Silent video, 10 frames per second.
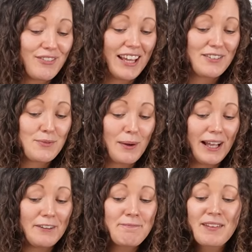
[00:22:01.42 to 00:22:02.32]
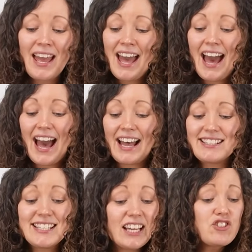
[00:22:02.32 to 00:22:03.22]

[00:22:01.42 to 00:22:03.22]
of that as well. And yeah,